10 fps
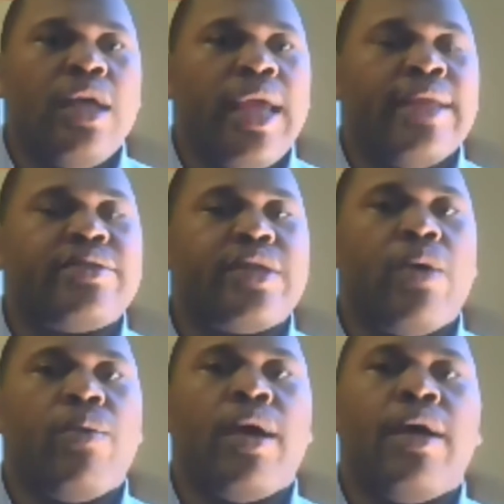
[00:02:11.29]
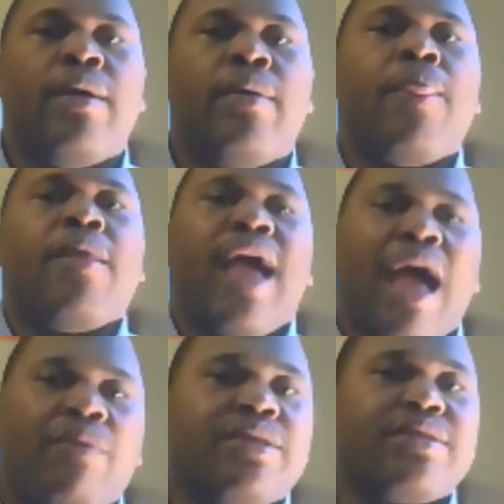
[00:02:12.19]
And so
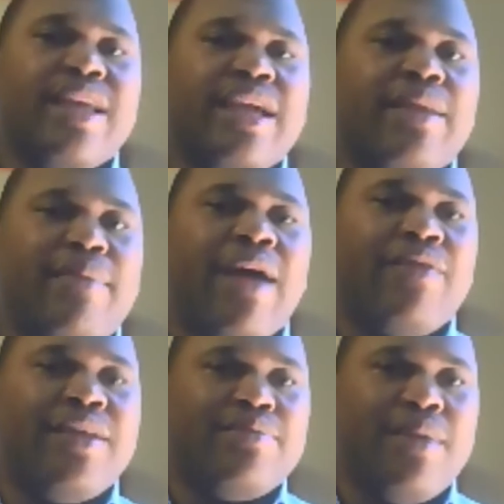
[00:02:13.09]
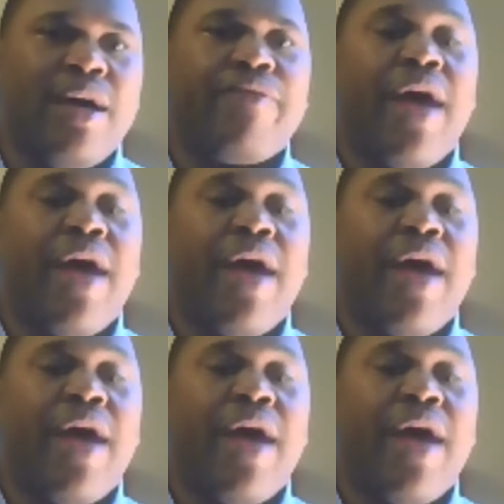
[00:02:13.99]
I was just thinking about this month,